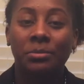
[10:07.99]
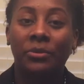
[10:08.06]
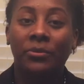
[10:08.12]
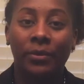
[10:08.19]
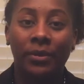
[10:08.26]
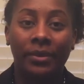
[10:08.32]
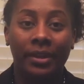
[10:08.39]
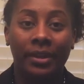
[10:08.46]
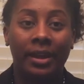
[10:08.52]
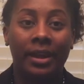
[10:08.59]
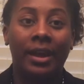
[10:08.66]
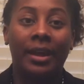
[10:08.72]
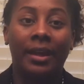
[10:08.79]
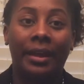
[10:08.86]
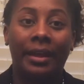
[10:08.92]
Before that,
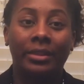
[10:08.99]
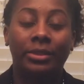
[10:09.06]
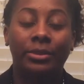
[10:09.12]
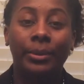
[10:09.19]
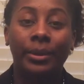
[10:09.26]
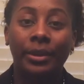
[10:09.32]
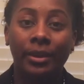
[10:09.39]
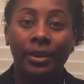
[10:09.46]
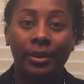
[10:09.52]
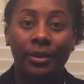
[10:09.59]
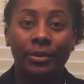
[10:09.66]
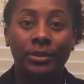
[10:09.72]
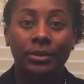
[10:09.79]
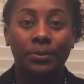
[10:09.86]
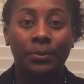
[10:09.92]
I had 3
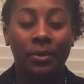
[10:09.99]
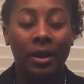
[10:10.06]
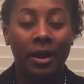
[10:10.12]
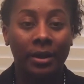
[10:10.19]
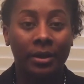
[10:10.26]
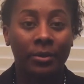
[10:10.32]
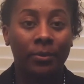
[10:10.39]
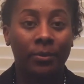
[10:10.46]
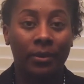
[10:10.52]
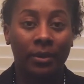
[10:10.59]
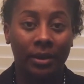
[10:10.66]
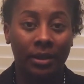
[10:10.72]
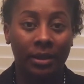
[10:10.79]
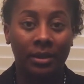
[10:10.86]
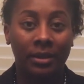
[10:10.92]
years prior
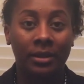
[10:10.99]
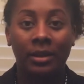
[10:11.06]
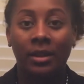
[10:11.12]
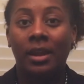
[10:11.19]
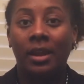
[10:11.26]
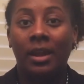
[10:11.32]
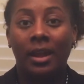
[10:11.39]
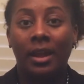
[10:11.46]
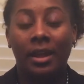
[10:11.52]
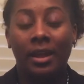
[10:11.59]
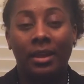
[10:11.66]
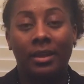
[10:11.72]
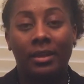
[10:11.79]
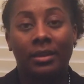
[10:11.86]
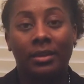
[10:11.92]
working
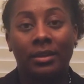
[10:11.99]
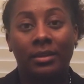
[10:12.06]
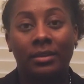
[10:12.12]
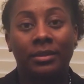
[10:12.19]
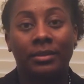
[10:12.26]
at